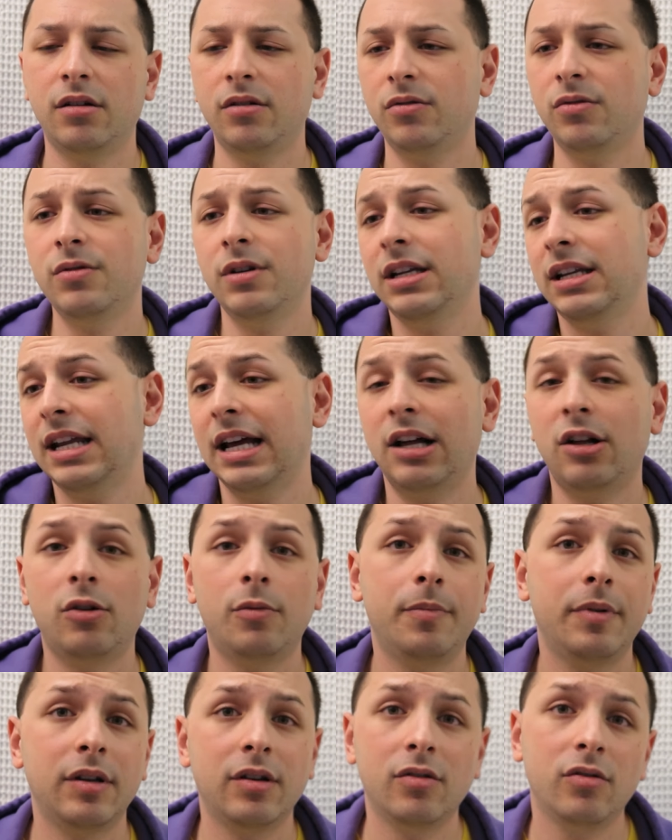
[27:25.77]
who need
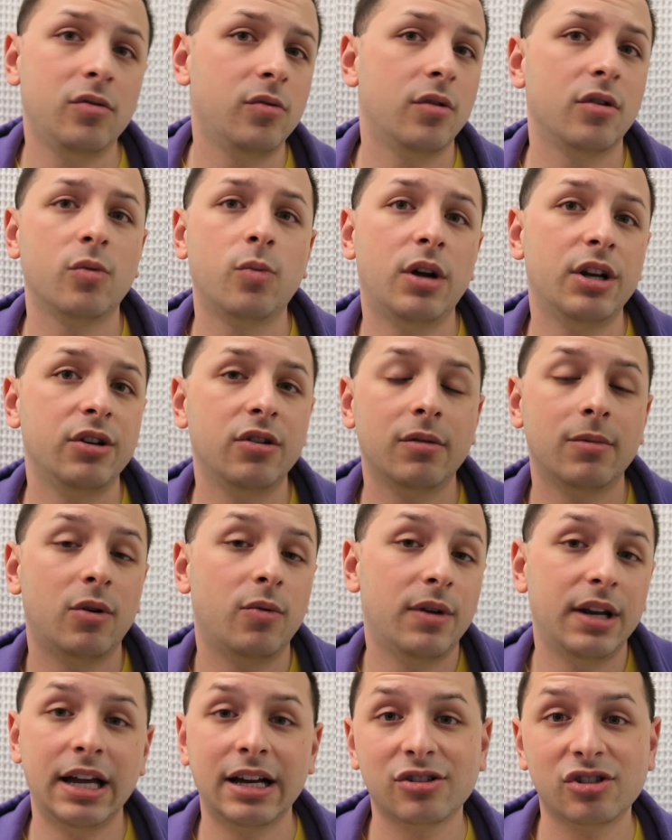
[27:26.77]
help and who are wondering
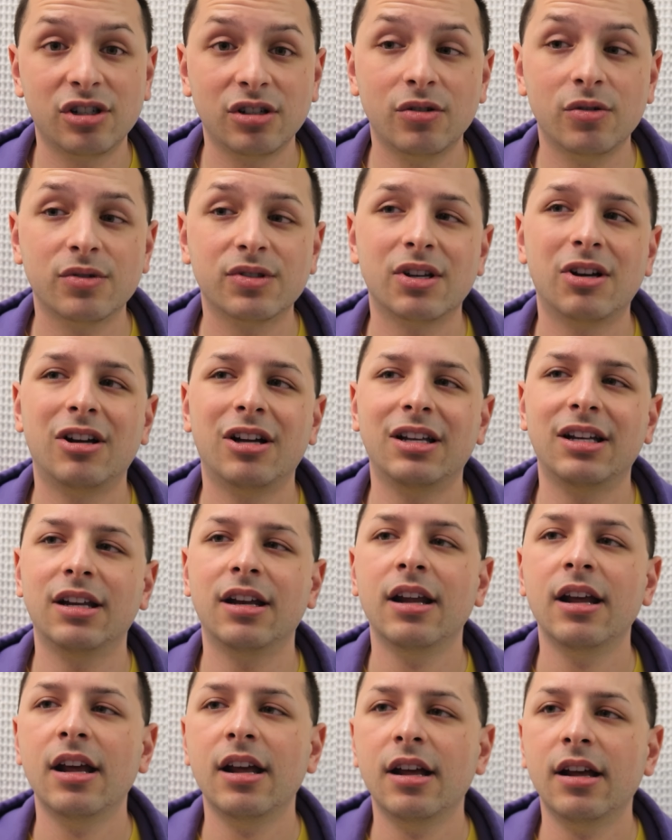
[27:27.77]
what, what actually goes on. And